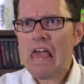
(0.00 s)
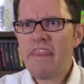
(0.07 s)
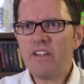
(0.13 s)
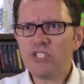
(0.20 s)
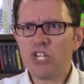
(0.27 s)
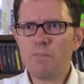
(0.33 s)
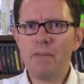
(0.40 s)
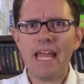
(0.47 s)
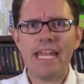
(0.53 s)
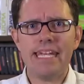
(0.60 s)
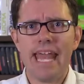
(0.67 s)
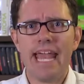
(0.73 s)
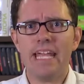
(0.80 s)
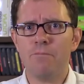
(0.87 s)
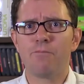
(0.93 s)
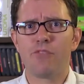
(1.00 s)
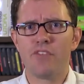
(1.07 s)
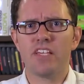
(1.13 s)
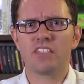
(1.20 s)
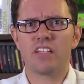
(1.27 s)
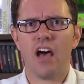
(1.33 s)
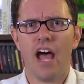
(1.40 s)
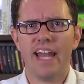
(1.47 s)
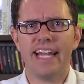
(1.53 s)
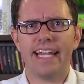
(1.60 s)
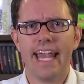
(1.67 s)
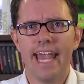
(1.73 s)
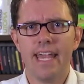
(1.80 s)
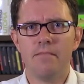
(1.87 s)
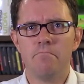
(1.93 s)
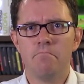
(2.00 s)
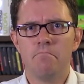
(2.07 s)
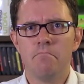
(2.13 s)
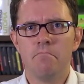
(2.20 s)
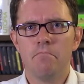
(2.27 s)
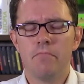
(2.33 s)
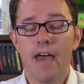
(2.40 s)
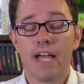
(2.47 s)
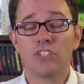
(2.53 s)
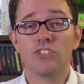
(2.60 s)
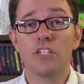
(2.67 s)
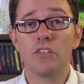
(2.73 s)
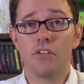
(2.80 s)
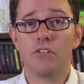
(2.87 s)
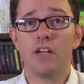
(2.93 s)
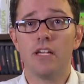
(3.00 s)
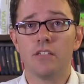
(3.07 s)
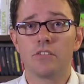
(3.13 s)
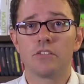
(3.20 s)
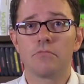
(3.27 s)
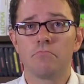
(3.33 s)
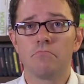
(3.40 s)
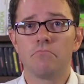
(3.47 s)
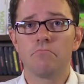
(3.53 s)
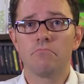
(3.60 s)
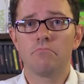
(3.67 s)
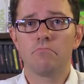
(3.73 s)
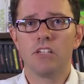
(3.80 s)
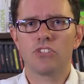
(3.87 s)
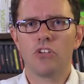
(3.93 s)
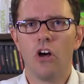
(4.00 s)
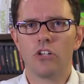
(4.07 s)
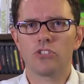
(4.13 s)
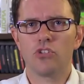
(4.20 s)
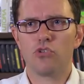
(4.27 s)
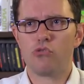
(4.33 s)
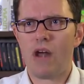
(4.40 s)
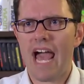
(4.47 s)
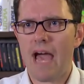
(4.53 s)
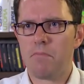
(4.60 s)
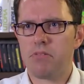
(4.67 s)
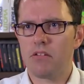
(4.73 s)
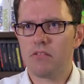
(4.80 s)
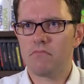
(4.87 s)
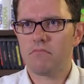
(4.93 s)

There should be a name for this kind of game. Actually, there is. It's called crap.